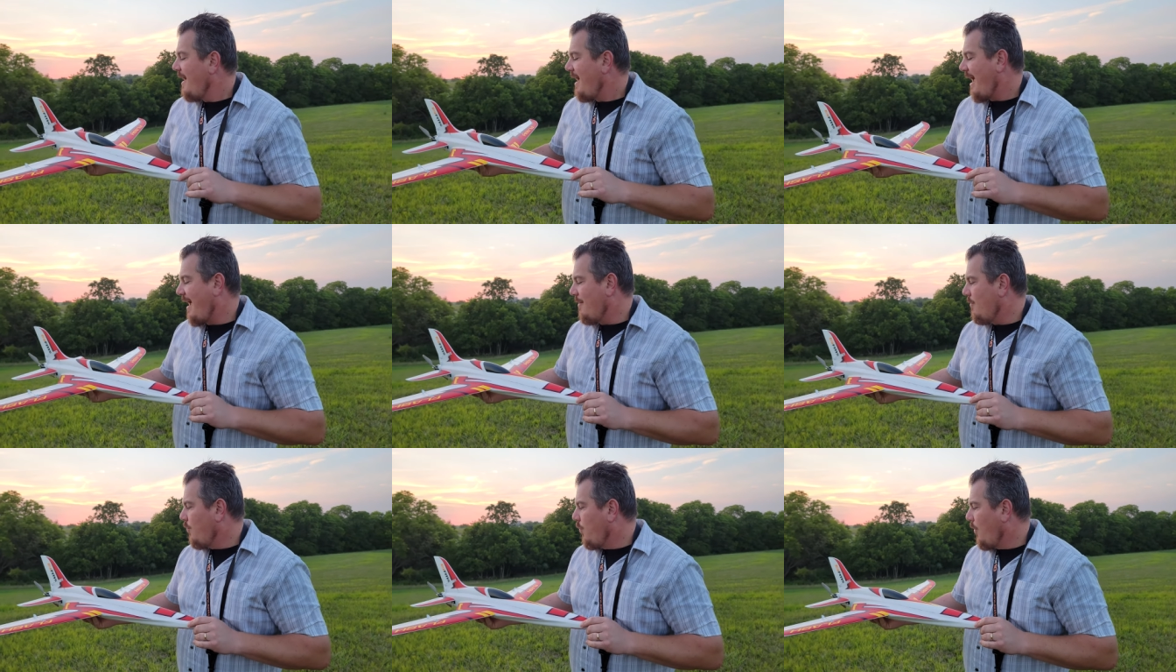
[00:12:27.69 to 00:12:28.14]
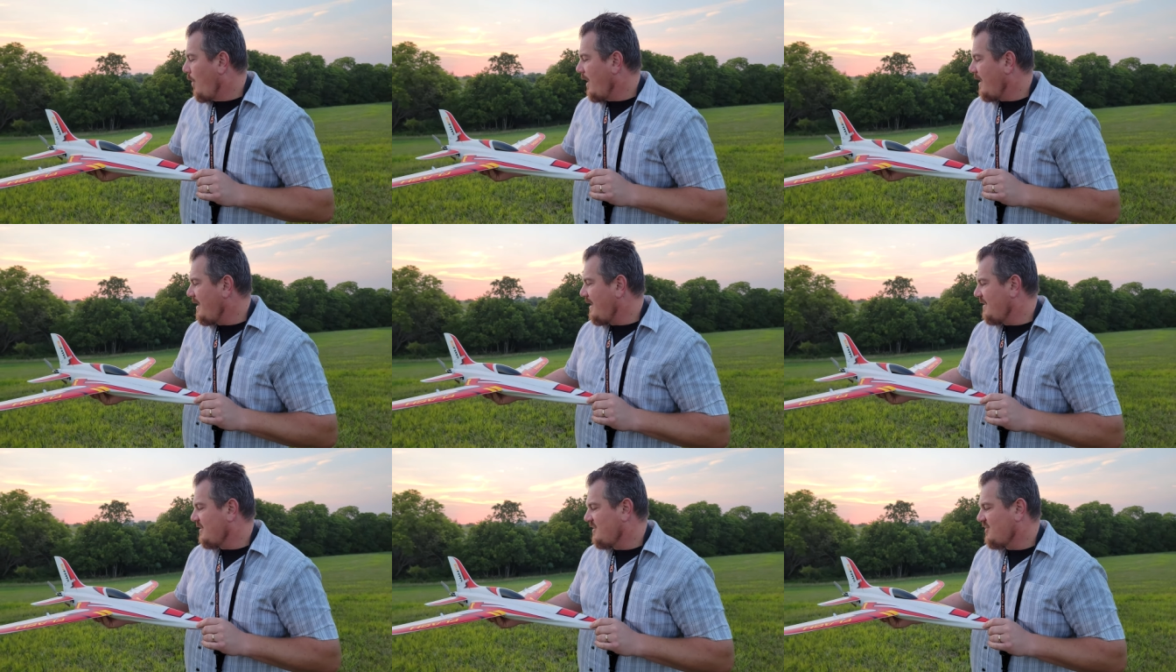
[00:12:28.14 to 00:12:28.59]
And
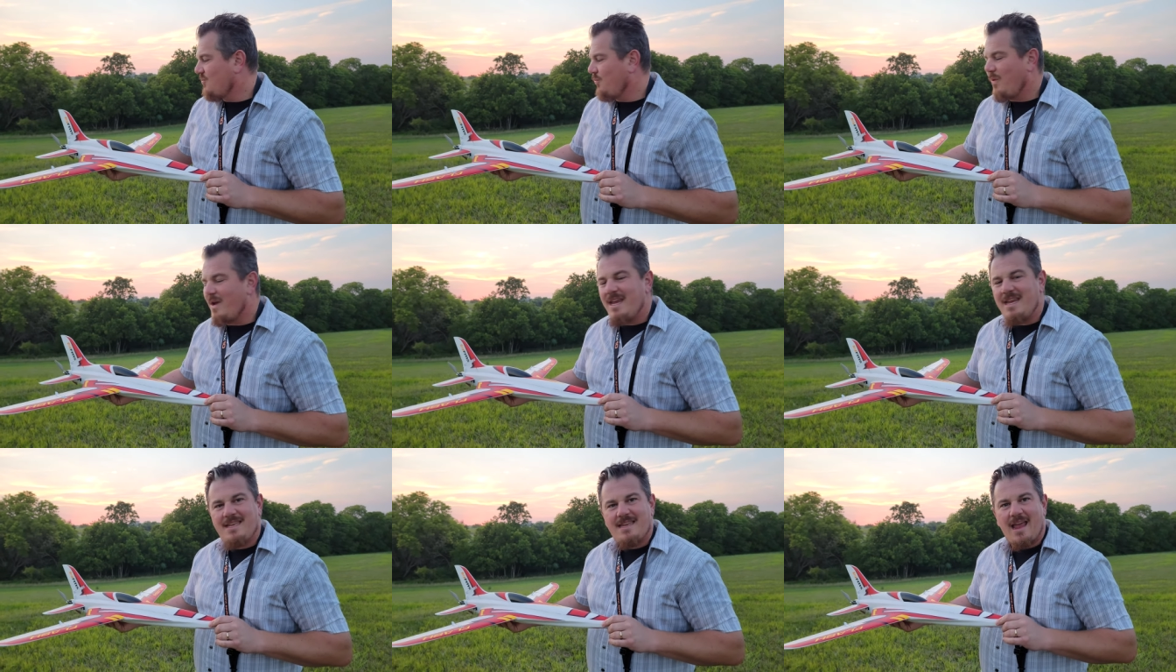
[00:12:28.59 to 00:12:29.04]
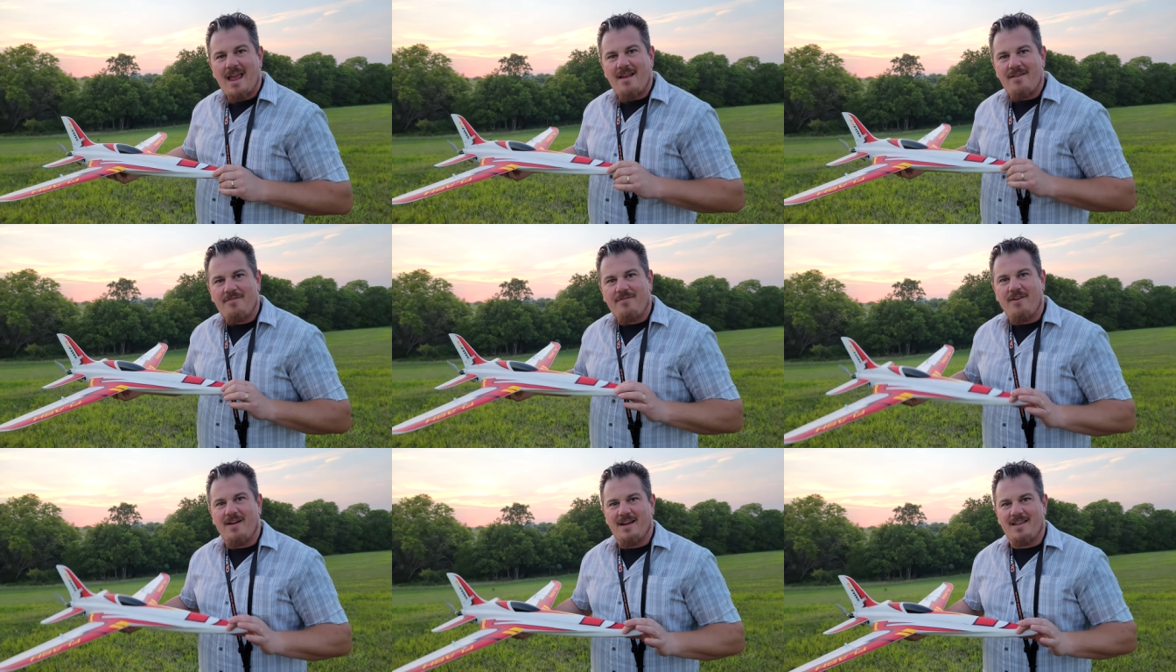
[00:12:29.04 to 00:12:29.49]
what a sweet
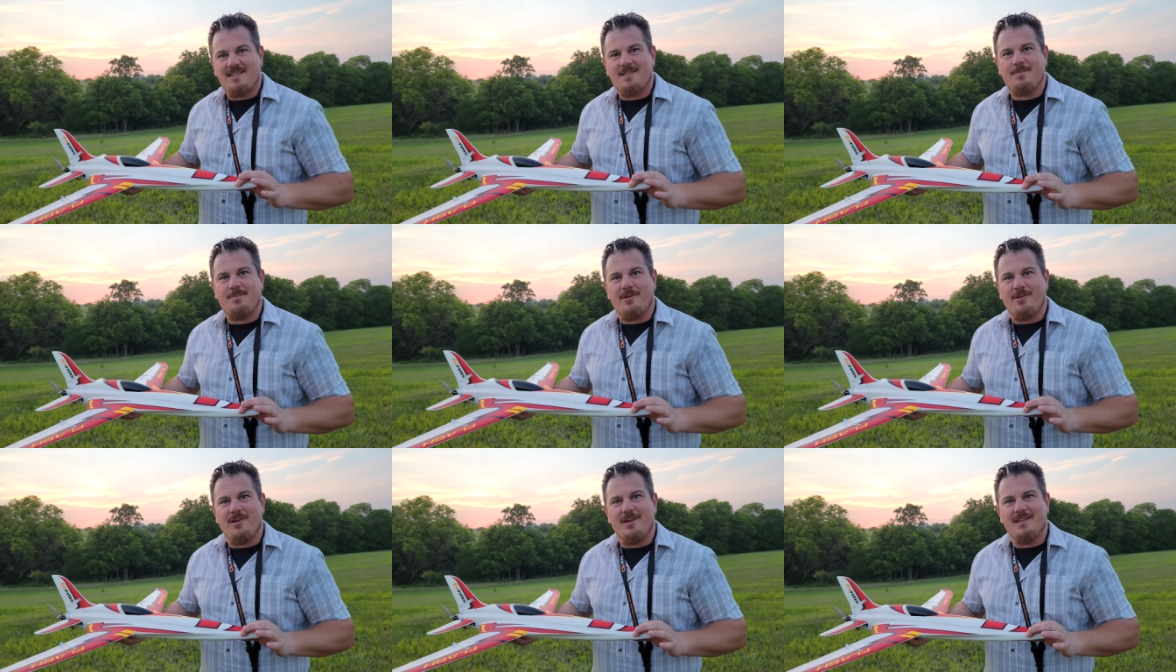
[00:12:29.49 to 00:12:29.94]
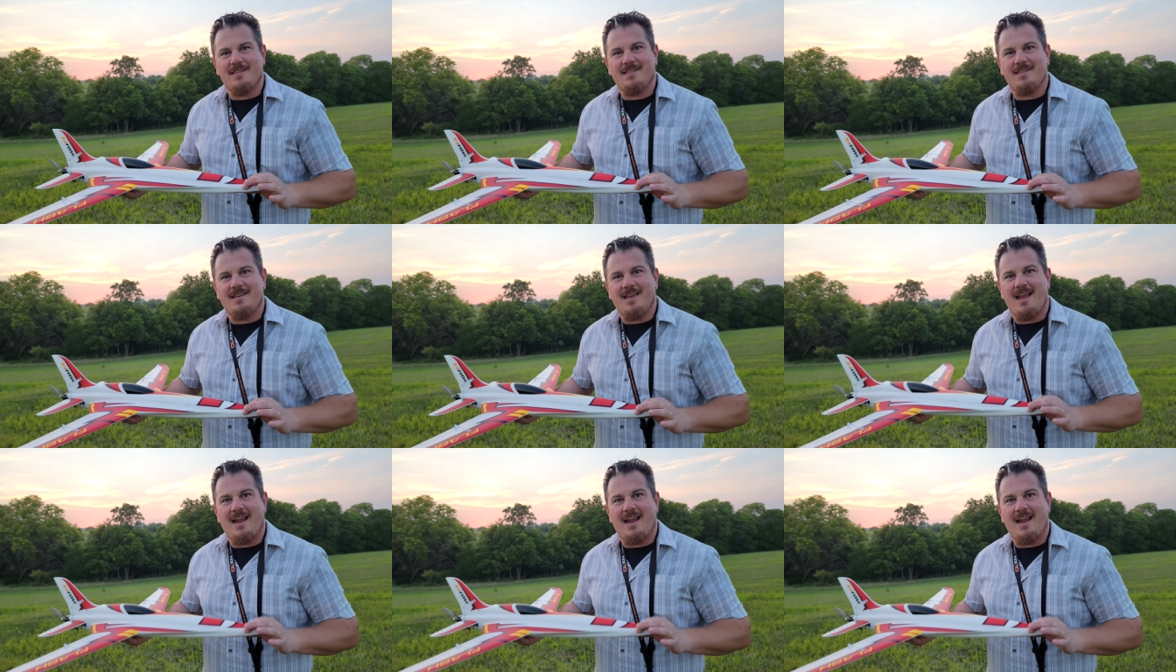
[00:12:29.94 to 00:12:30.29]
and fun experience.